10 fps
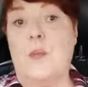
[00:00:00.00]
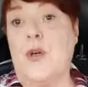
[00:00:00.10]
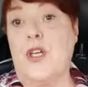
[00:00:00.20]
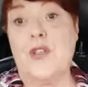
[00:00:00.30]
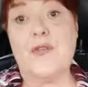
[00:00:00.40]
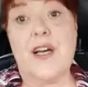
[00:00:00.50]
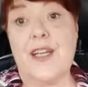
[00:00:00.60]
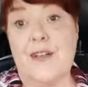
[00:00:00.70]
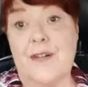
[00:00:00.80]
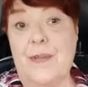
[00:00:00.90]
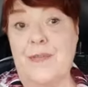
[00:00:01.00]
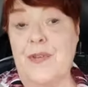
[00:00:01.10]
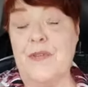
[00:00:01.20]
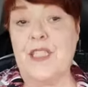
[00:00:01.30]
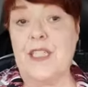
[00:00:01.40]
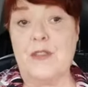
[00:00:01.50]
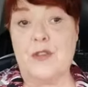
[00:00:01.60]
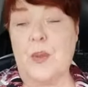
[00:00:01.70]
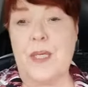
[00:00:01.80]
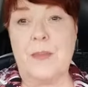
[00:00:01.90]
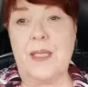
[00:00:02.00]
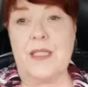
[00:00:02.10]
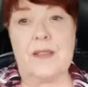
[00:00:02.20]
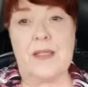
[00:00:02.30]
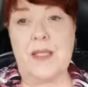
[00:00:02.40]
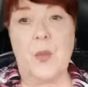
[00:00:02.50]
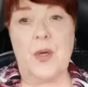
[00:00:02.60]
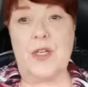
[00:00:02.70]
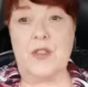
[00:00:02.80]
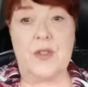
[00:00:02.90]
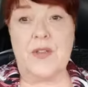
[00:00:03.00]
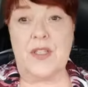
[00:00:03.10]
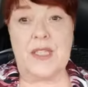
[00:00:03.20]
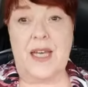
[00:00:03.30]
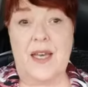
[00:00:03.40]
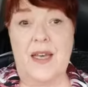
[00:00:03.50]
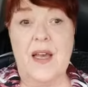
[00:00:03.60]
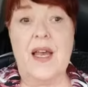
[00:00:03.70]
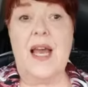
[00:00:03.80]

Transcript: boy you've got to grab 15 or 20 minutes somewhere during the day